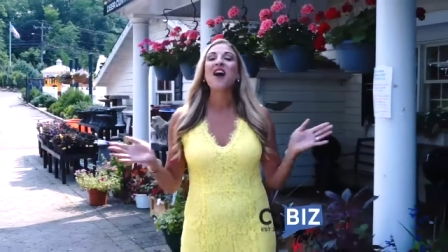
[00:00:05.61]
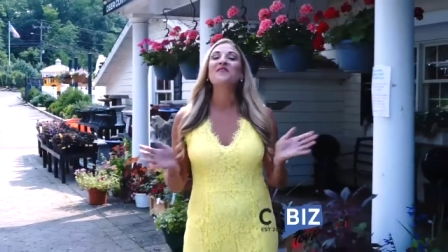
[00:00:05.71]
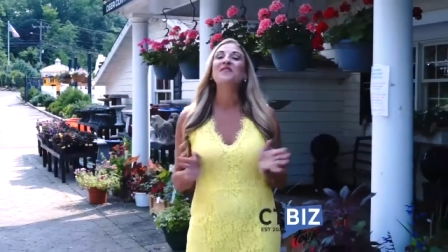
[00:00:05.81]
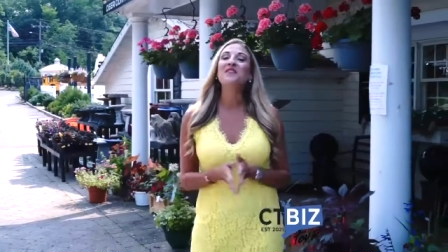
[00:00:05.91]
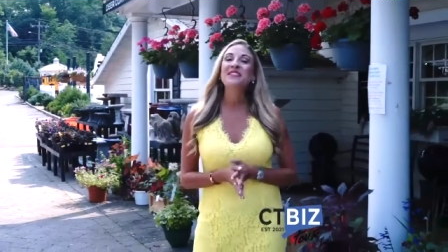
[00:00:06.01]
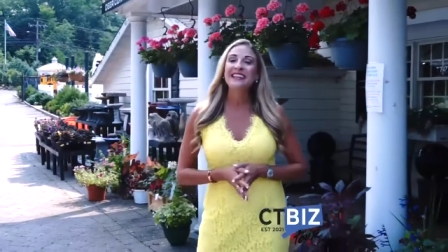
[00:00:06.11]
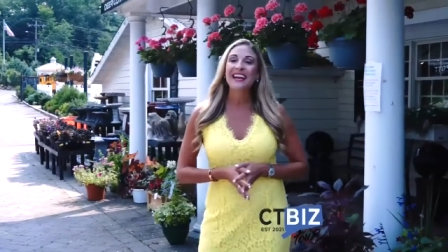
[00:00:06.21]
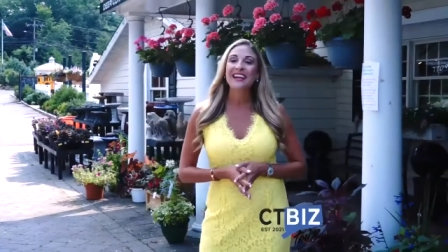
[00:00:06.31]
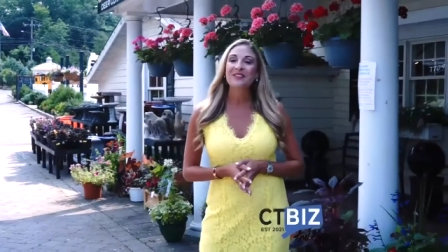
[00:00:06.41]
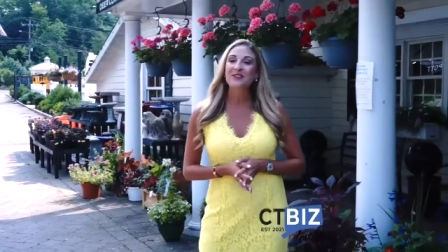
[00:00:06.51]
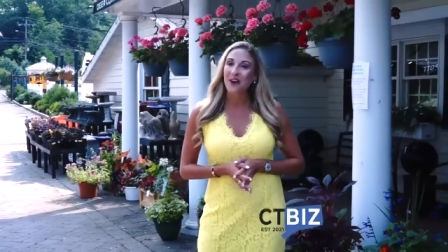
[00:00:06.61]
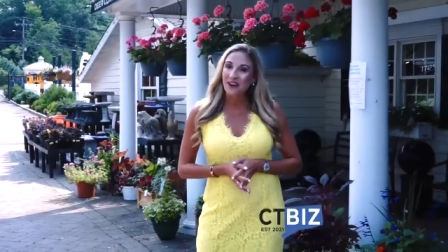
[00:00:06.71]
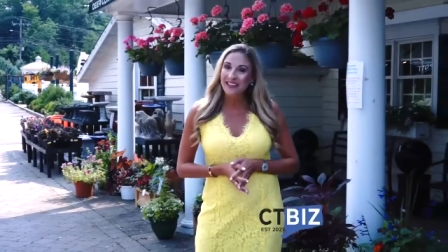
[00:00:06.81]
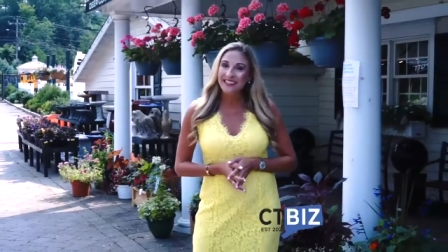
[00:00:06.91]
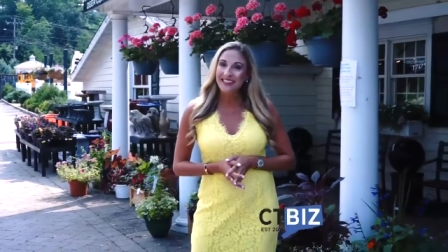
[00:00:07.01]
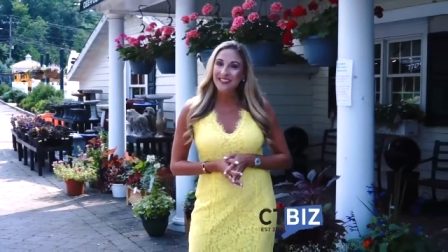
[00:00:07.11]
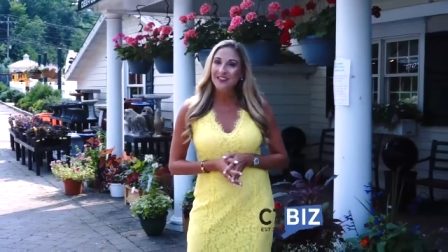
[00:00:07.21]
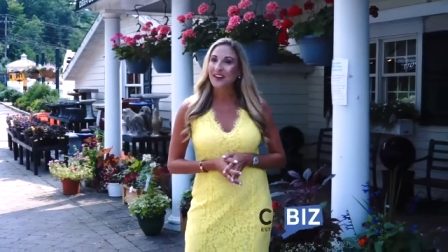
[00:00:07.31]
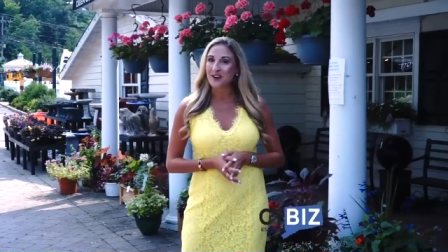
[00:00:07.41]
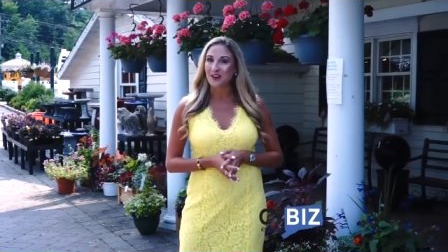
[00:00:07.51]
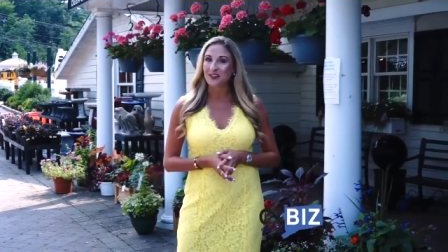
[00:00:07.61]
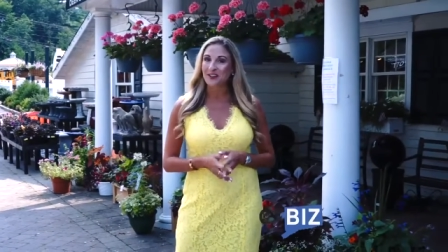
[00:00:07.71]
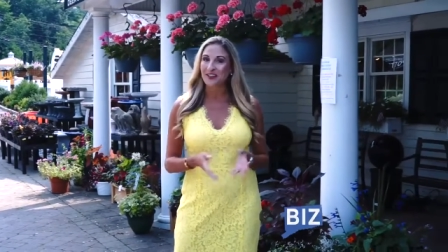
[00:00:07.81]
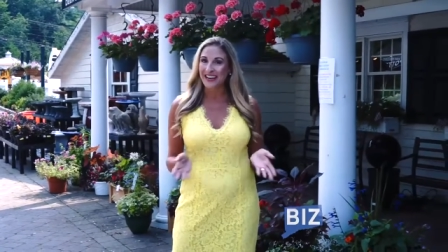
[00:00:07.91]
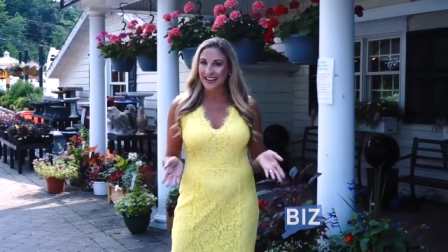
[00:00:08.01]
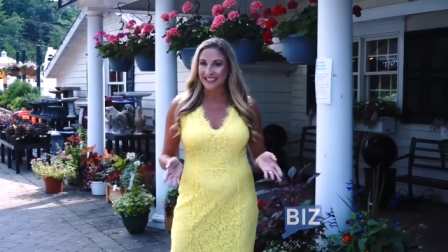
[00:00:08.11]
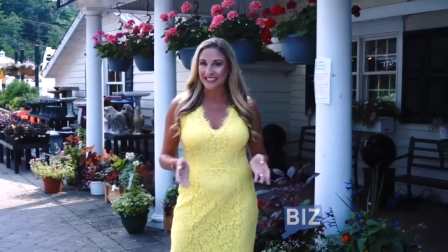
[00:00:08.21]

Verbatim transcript: a 15-acre garden center and nursery in